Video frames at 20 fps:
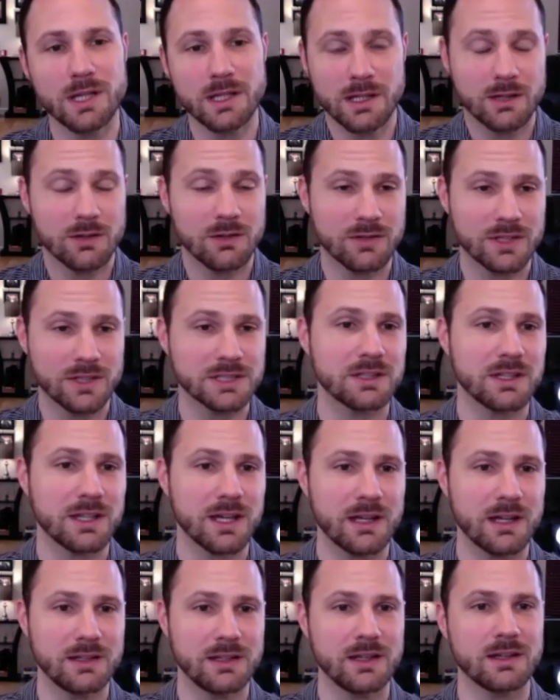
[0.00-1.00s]
eventually
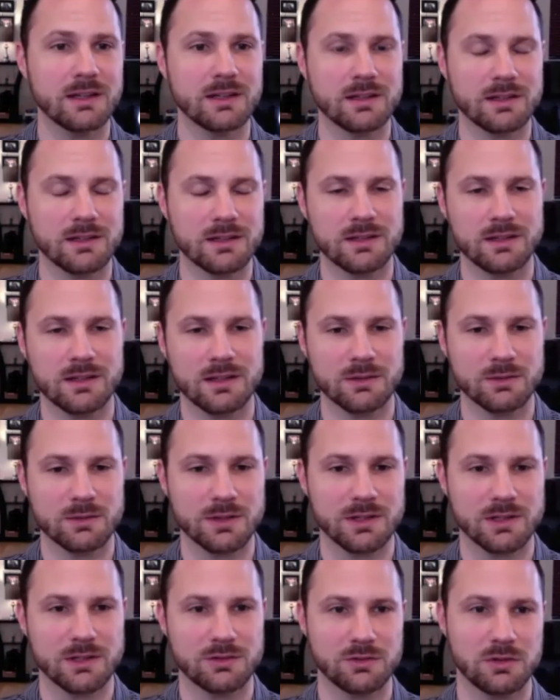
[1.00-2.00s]
I did, and I
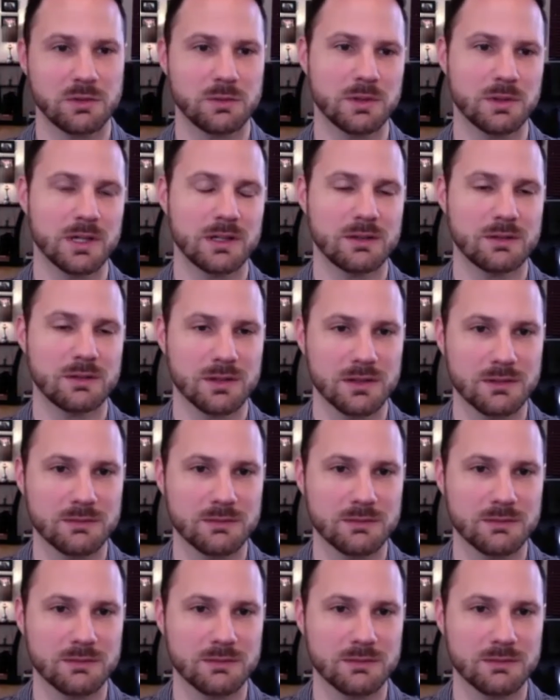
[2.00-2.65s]
really enjoy what I do now.